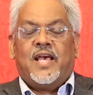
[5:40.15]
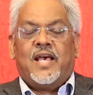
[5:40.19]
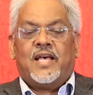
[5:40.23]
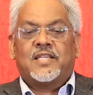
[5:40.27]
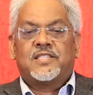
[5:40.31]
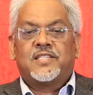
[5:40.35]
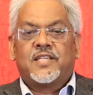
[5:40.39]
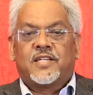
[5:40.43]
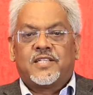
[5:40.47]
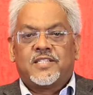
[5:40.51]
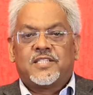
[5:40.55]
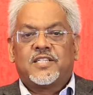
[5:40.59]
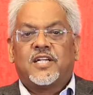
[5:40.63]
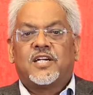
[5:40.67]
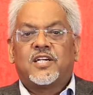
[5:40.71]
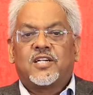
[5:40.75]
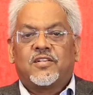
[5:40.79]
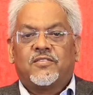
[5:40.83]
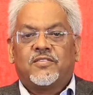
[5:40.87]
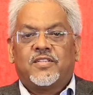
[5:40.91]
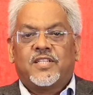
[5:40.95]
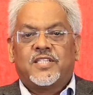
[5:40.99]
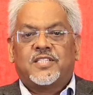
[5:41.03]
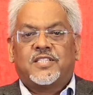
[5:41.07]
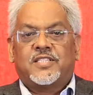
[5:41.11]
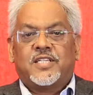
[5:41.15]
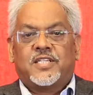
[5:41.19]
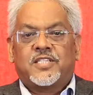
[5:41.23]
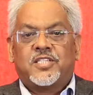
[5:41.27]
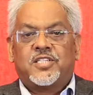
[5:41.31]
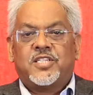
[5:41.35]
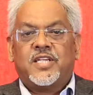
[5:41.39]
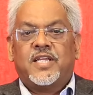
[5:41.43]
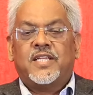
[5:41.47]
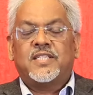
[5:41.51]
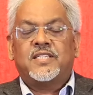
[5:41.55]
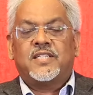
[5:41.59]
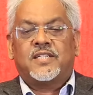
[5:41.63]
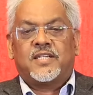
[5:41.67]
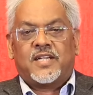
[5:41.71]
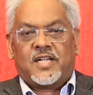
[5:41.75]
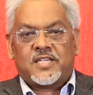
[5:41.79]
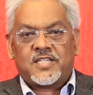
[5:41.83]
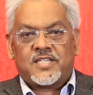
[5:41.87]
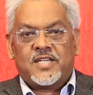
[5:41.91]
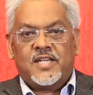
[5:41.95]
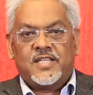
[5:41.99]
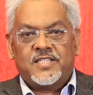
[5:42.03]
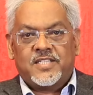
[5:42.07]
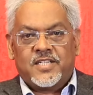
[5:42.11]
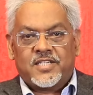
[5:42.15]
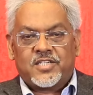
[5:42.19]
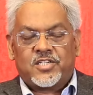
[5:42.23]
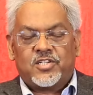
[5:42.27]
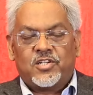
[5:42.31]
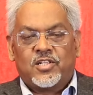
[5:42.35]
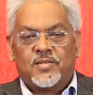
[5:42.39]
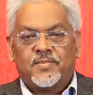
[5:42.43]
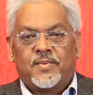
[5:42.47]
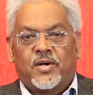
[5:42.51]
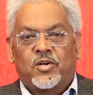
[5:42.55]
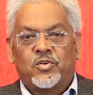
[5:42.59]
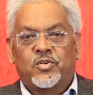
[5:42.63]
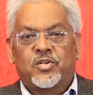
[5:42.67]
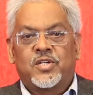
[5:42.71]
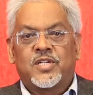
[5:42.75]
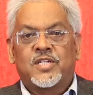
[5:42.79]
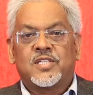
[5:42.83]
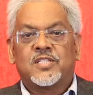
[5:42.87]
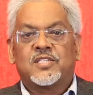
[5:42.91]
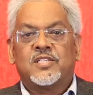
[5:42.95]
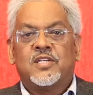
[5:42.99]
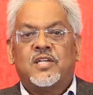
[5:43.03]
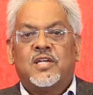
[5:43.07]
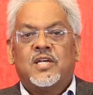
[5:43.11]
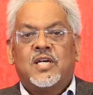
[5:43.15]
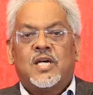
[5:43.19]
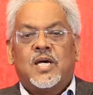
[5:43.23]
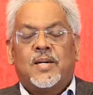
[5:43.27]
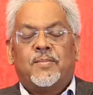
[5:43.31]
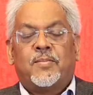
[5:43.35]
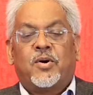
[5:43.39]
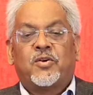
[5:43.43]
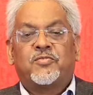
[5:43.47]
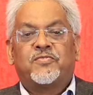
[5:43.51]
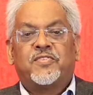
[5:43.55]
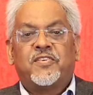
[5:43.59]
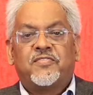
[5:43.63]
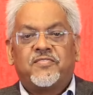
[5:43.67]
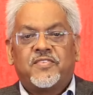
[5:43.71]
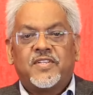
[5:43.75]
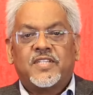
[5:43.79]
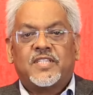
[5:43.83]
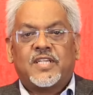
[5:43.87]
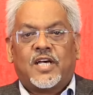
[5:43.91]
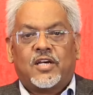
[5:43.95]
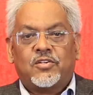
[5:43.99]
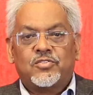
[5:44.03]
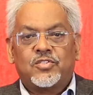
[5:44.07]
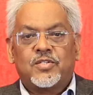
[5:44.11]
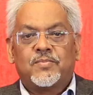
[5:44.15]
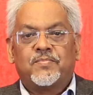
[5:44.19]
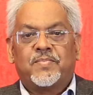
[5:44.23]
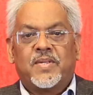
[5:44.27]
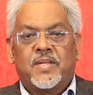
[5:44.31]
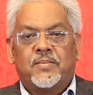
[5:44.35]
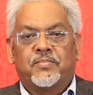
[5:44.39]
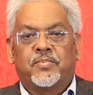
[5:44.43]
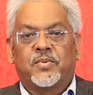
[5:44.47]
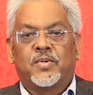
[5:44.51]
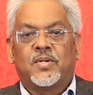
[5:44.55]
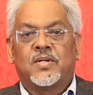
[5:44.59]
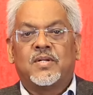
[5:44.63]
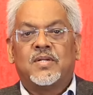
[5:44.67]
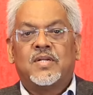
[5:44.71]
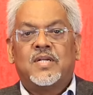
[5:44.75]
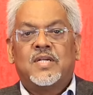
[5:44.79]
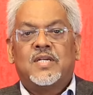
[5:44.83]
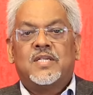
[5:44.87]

As a result of this exchange and rationalization of the boundaries, about 50,000 people